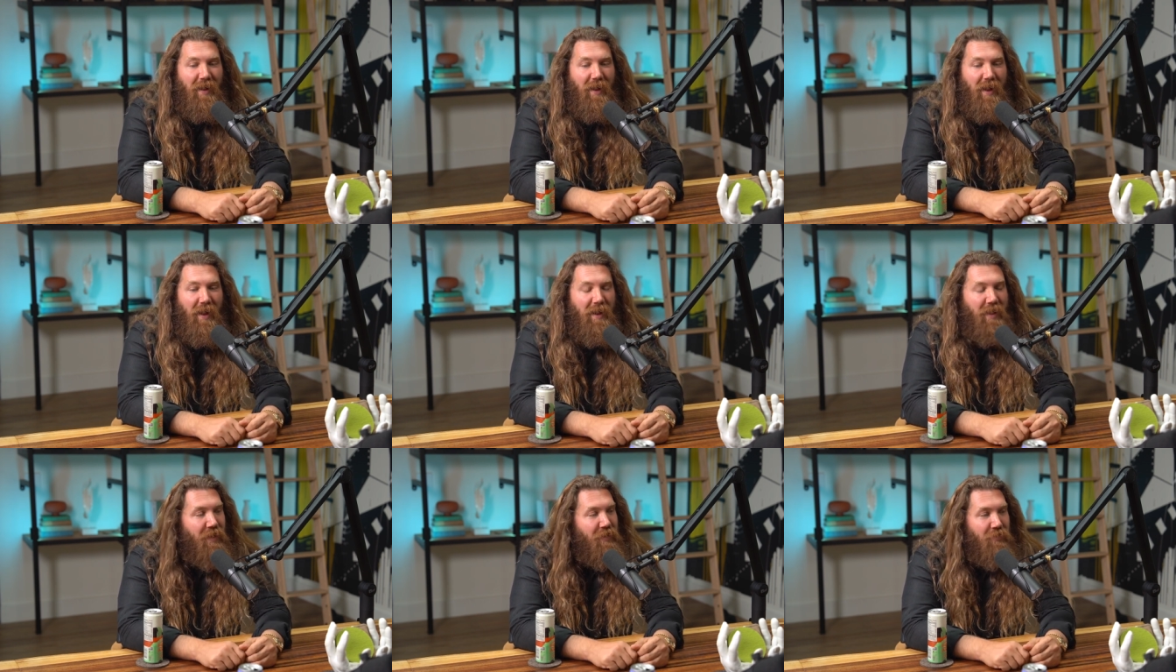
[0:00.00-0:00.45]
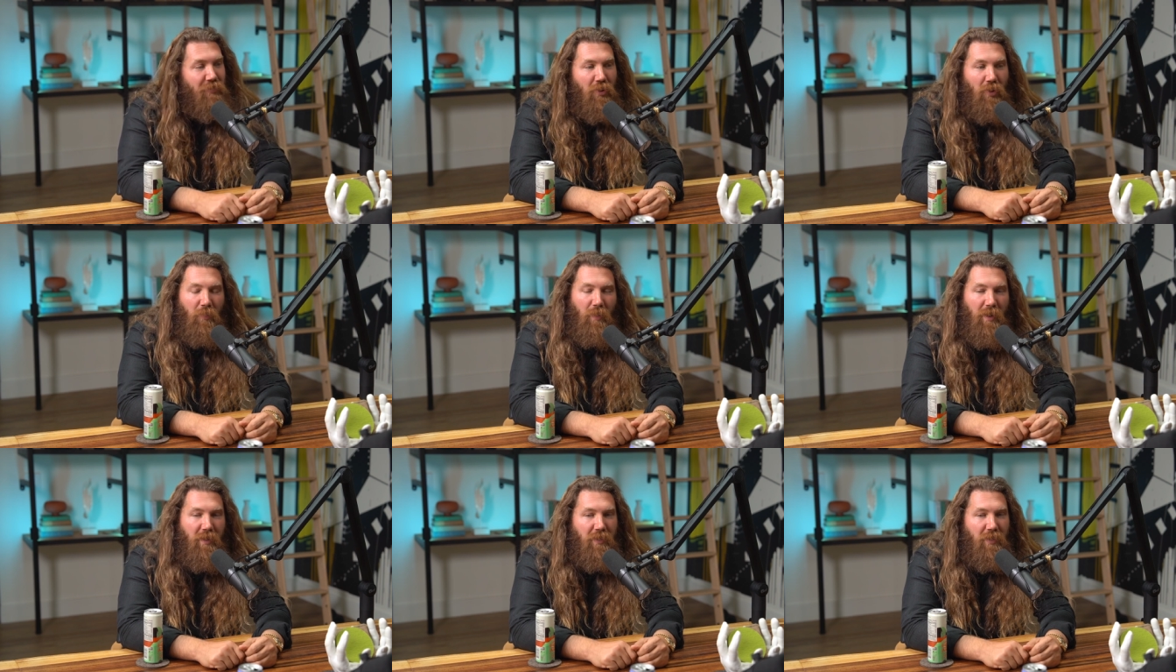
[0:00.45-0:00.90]
I had
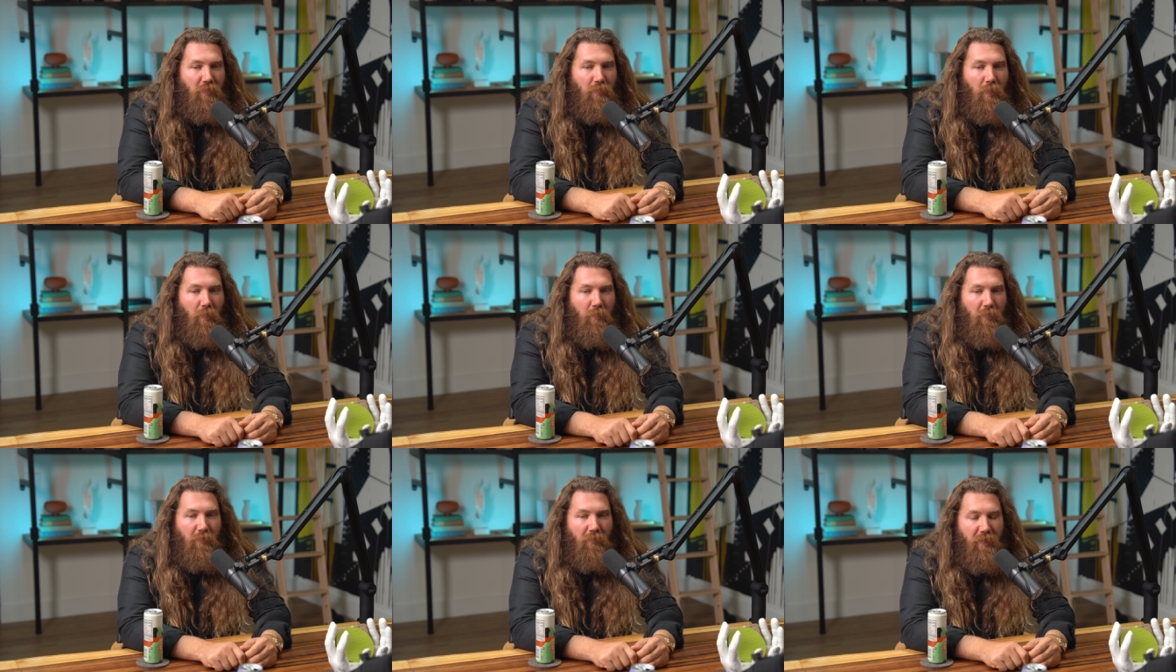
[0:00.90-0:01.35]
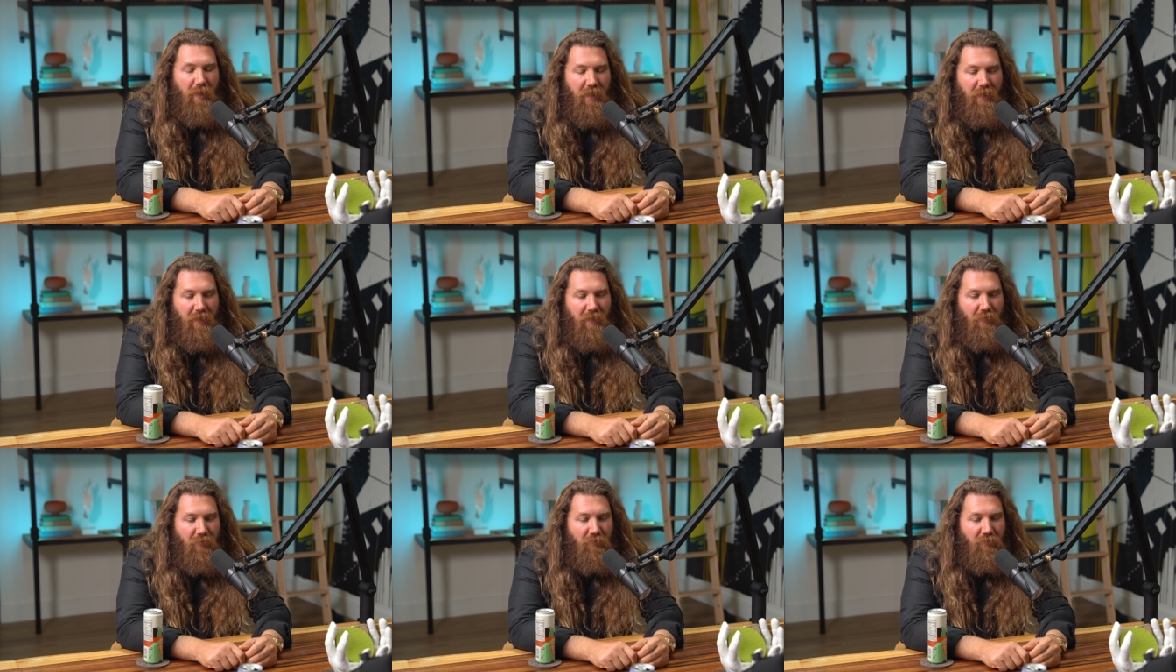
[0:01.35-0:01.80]
no idea what we were
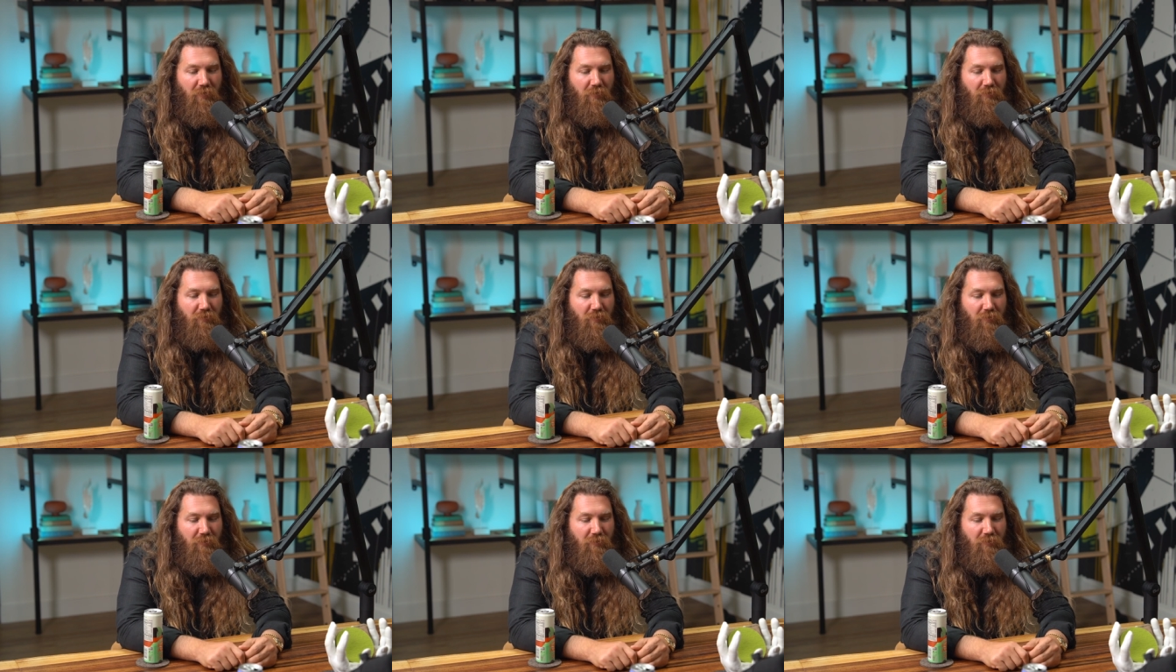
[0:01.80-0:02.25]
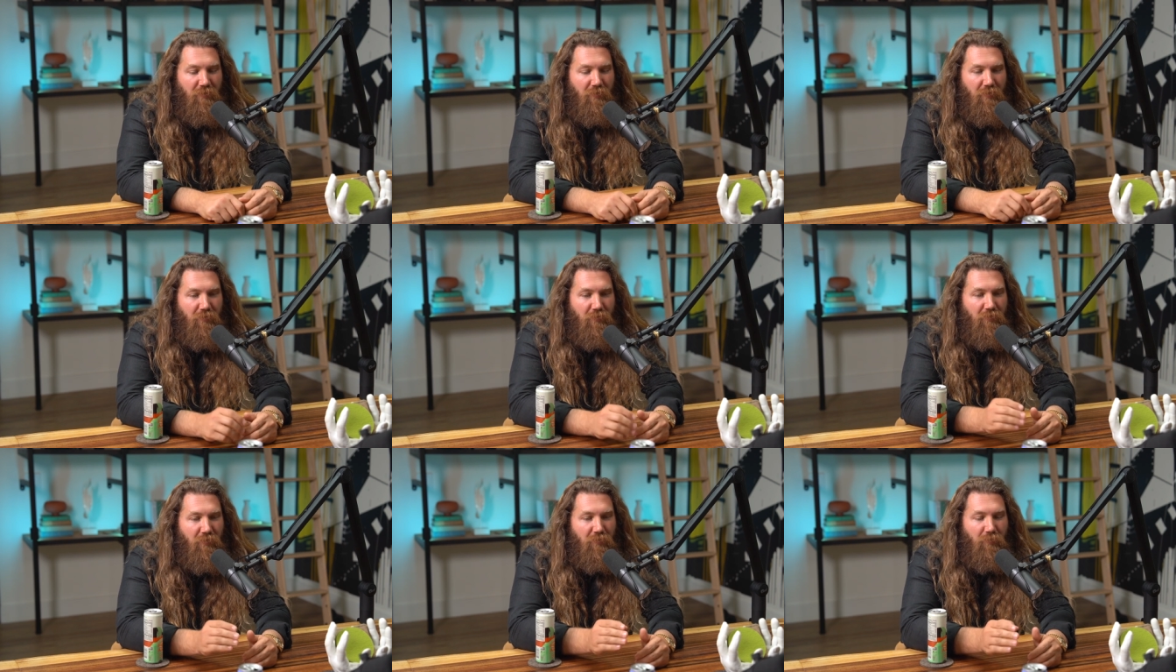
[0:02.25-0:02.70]
getting ourselves
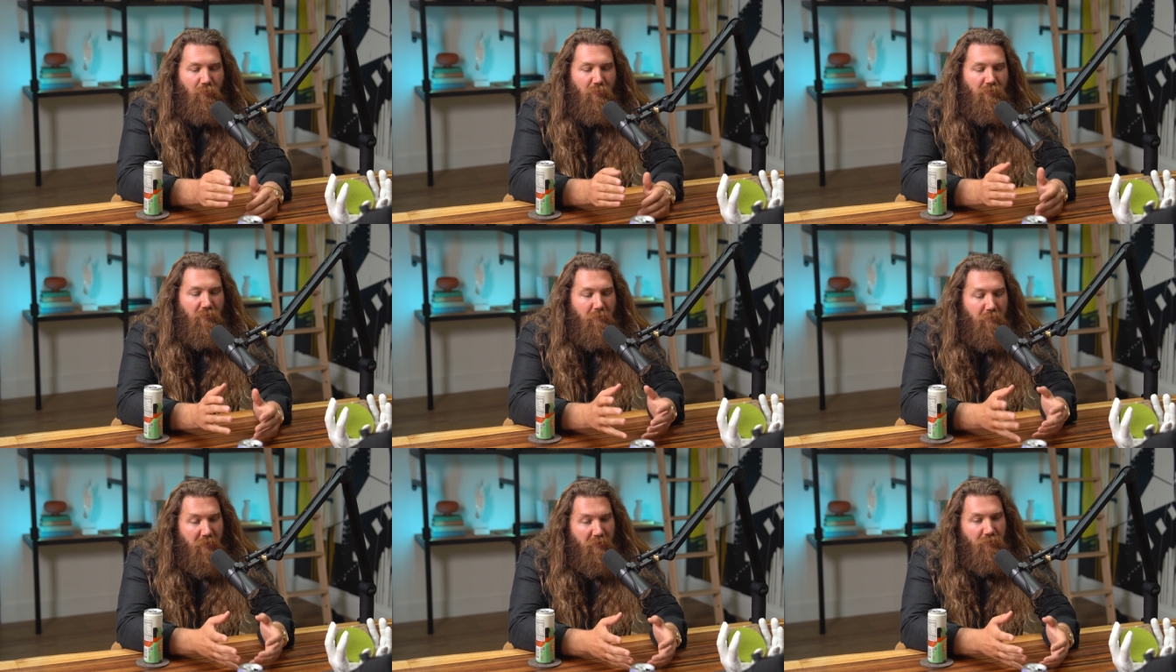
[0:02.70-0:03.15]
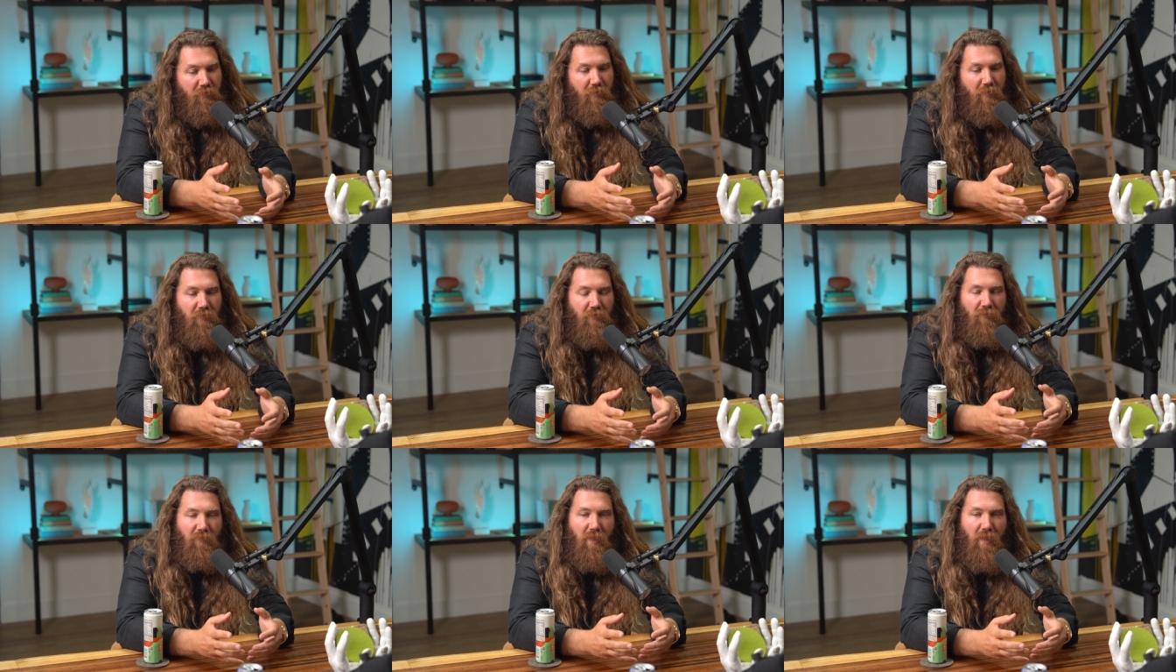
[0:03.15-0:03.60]
into just with the
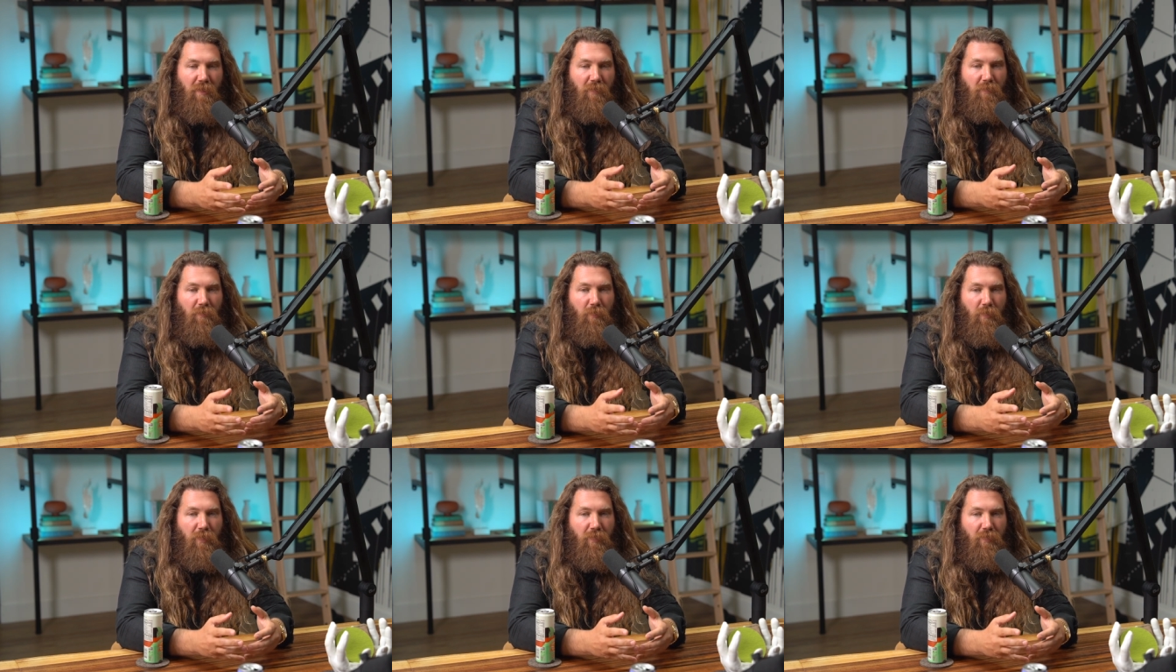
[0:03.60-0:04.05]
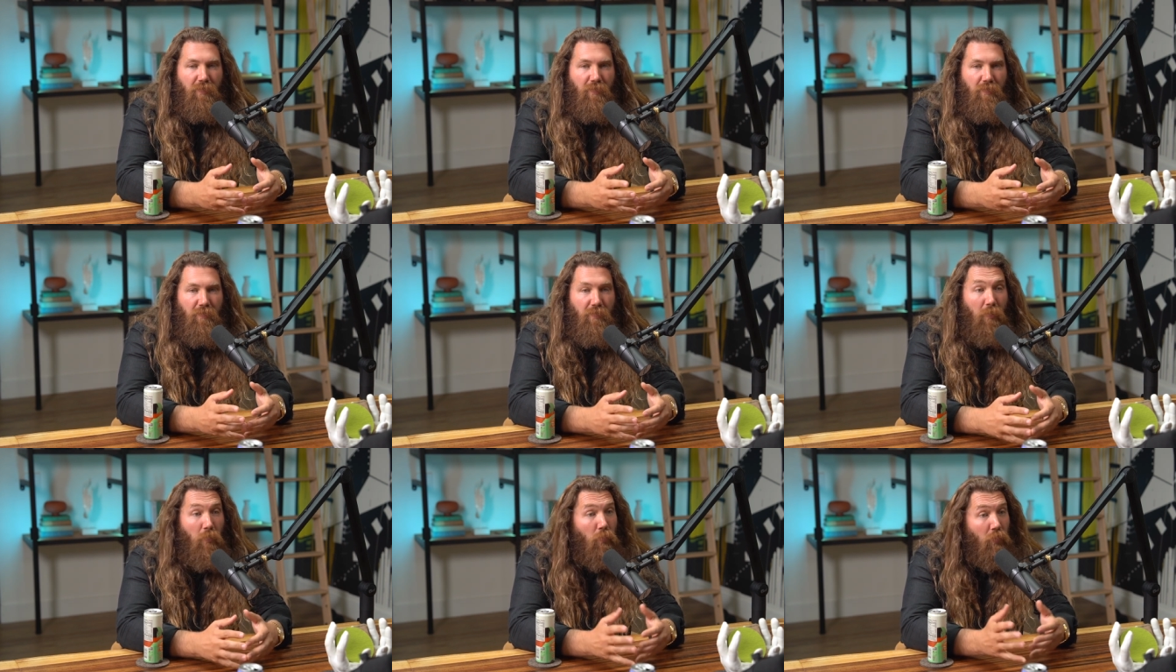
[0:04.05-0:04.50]
business and with
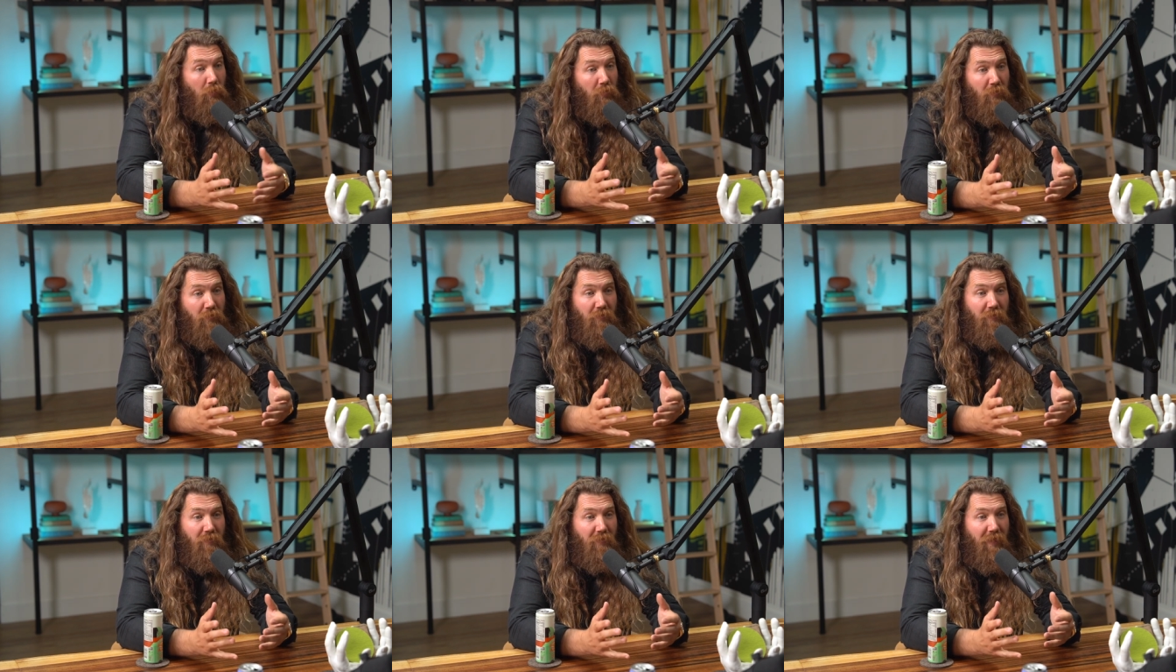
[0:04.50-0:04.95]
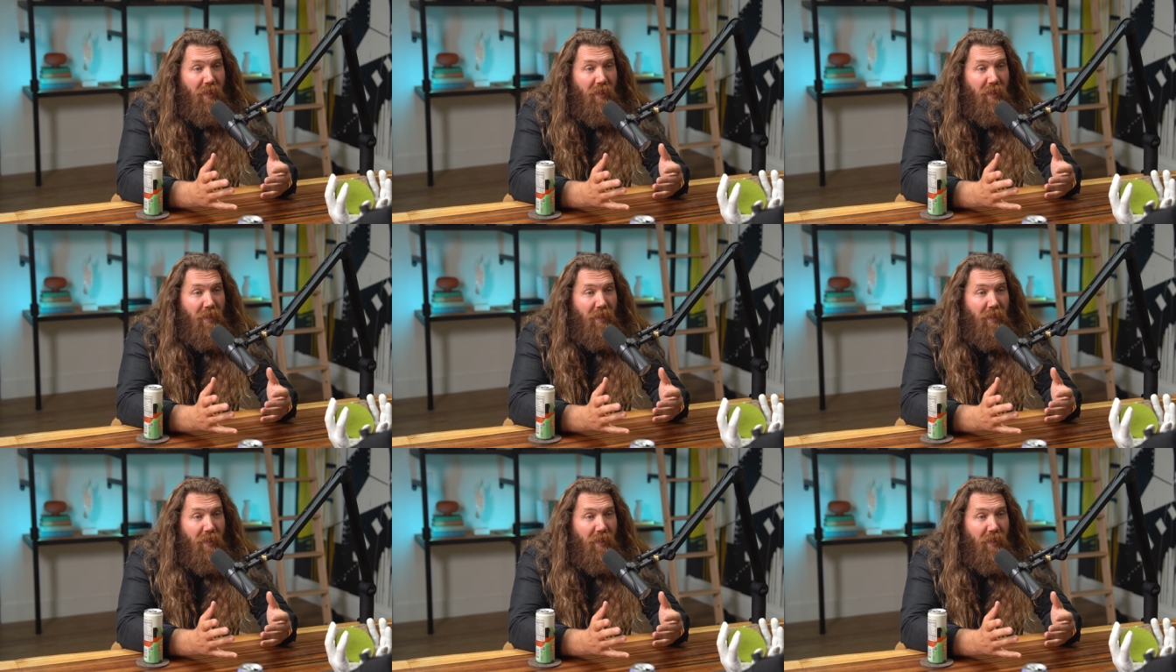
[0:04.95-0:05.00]
the world.